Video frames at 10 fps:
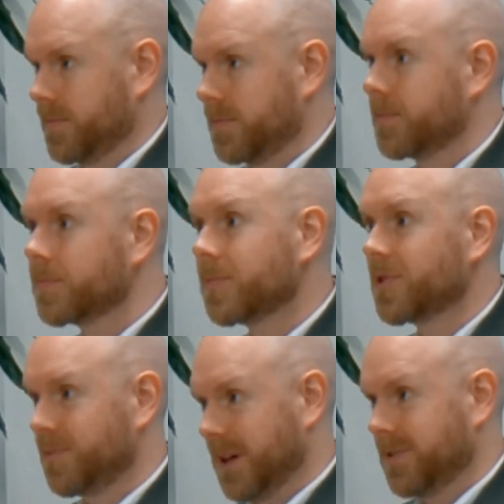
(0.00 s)
spouse relief,
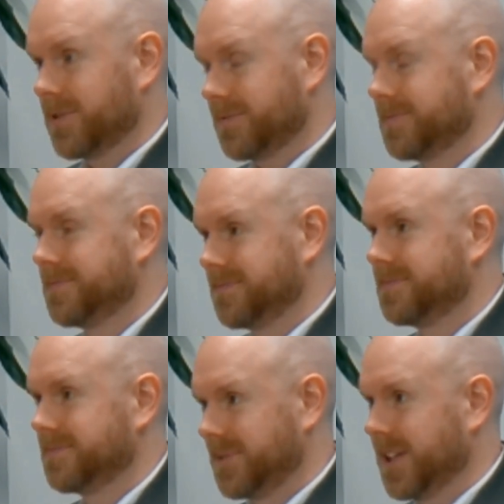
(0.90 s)
charity exemptions.
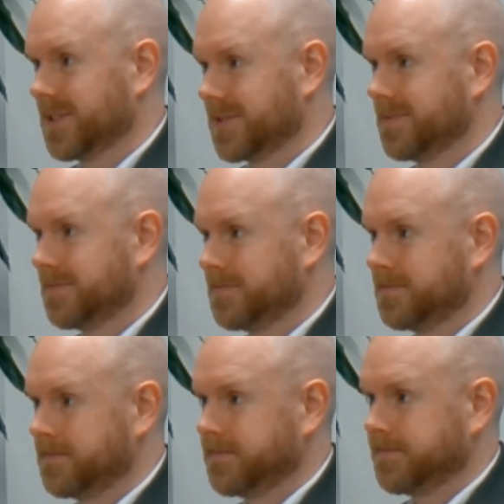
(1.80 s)
We act